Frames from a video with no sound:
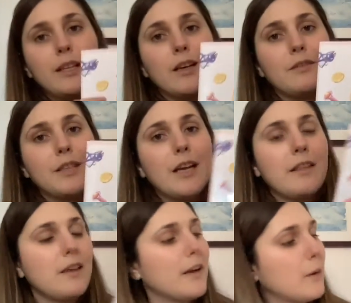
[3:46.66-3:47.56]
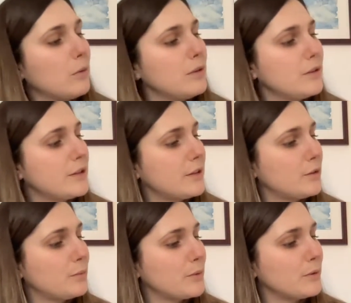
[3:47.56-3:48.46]
love it. I think I will use it
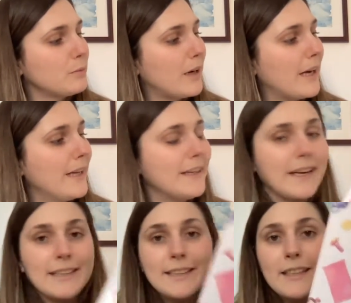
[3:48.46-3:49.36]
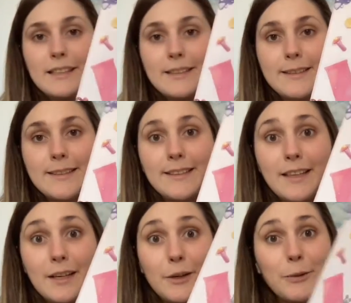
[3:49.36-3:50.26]
to put my kanji lists
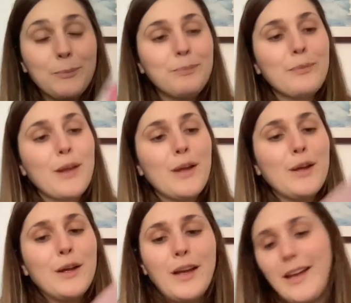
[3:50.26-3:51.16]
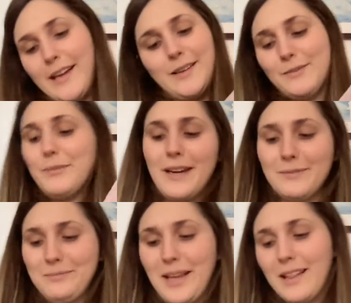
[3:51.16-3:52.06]
here, and yeah,
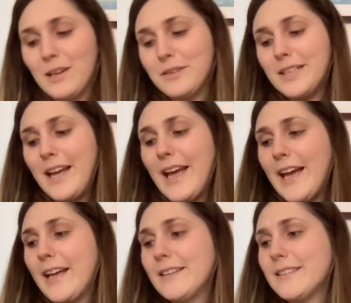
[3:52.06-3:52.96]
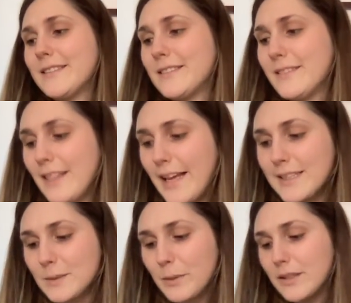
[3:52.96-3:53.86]
I love it. And
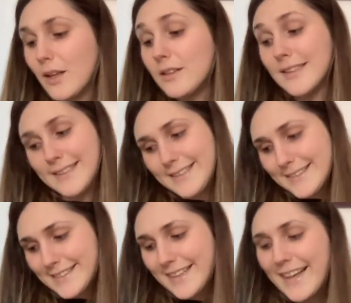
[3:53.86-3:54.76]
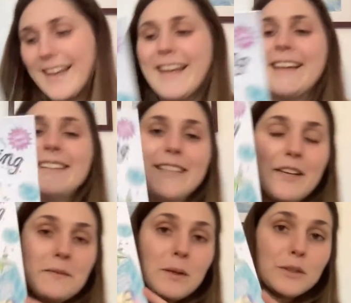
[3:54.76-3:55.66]
last but not least, she
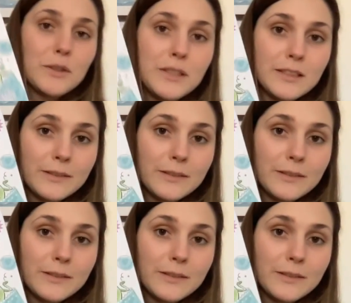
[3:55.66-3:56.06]
gave me also this